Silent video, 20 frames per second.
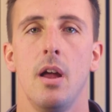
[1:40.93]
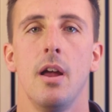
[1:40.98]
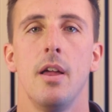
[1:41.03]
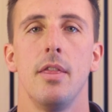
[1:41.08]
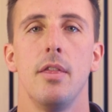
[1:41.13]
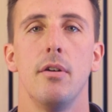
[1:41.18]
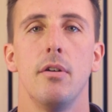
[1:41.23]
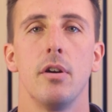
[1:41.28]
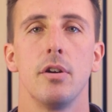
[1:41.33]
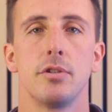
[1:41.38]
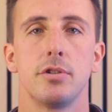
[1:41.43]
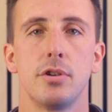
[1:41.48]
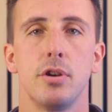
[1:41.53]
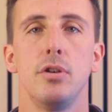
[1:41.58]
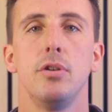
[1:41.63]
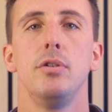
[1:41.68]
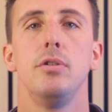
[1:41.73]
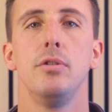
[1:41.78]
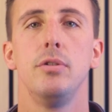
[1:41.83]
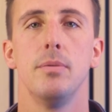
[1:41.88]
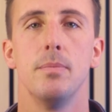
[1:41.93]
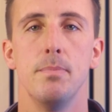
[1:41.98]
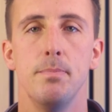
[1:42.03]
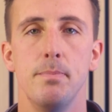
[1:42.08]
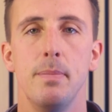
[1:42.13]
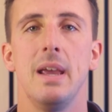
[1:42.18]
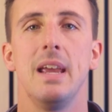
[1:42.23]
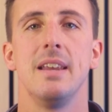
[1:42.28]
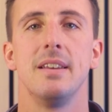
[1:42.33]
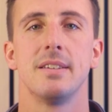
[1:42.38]
There are two
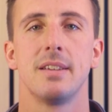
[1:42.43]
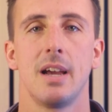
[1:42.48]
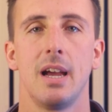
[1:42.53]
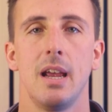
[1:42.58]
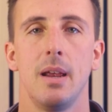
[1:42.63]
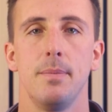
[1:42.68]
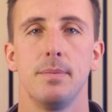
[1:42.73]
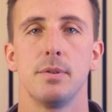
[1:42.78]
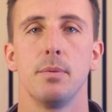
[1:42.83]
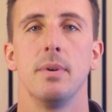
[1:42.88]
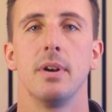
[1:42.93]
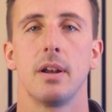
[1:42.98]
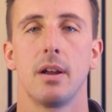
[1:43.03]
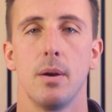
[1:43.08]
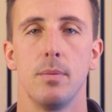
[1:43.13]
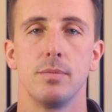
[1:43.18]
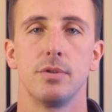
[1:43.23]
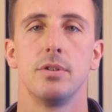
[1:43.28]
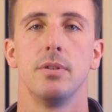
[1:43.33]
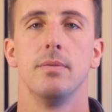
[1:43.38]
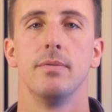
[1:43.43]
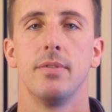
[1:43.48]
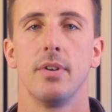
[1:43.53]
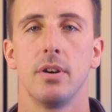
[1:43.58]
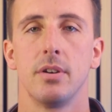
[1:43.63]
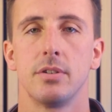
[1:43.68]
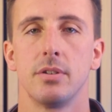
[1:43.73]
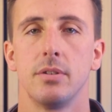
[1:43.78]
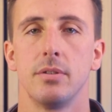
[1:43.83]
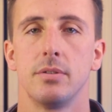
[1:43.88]
main types when it comes to
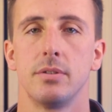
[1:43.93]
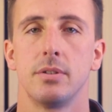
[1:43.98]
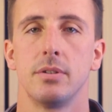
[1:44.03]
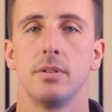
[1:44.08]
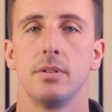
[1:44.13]
inverters.